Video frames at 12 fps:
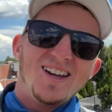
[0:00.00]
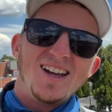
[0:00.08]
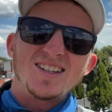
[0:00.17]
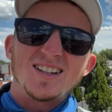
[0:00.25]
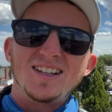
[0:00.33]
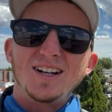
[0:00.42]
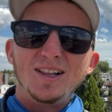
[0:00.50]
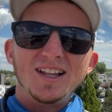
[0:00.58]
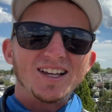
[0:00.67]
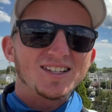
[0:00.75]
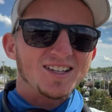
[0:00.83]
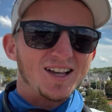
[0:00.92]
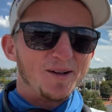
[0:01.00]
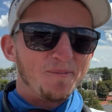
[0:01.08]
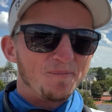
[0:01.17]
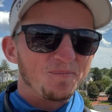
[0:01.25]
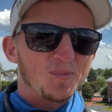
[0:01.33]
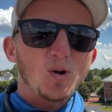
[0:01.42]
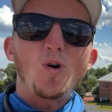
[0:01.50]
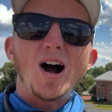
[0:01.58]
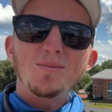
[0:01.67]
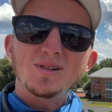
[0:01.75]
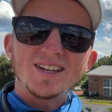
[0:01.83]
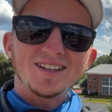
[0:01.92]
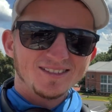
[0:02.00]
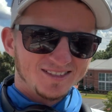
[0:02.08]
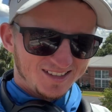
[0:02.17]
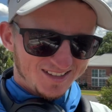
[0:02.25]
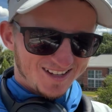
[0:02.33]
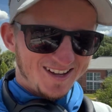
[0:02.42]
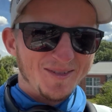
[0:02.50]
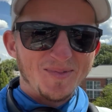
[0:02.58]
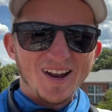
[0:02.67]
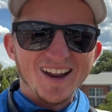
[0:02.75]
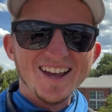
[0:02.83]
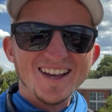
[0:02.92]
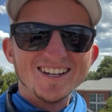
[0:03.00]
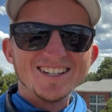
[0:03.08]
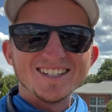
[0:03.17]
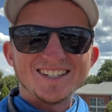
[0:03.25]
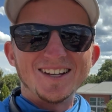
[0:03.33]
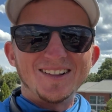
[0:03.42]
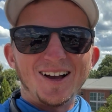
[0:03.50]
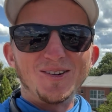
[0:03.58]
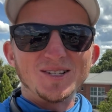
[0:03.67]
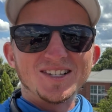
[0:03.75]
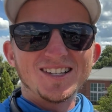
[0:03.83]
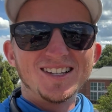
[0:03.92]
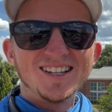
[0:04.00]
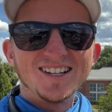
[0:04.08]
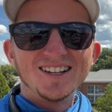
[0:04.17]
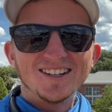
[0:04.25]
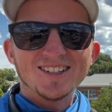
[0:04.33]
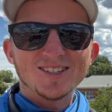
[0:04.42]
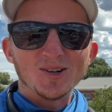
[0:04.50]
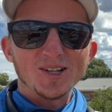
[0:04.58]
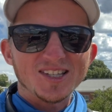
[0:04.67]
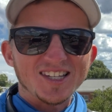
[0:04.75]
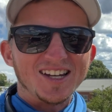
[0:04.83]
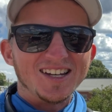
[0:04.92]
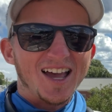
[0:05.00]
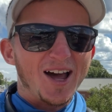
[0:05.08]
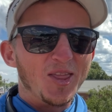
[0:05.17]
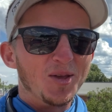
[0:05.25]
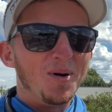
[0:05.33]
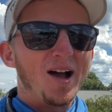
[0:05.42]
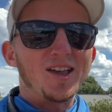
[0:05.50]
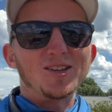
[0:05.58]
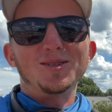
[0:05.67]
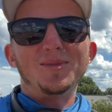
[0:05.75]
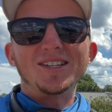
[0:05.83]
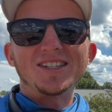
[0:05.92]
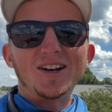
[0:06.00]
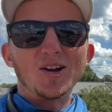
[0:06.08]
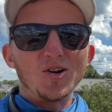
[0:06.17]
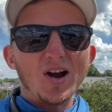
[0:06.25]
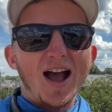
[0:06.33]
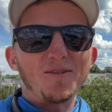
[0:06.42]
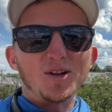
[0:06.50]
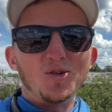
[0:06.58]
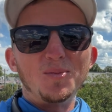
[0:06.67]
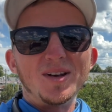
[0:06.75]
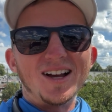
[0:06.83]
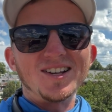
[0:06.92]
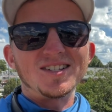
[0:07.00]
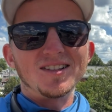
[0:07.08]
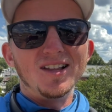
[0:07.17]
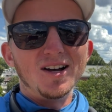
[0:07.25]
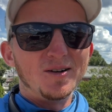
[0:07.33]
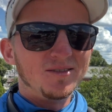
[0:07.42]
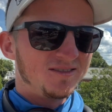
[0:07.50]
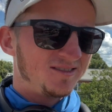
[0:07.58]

it's a little less wobbly, but still I was sort of sitting down in the bucket so my center of gravity would be nice and low.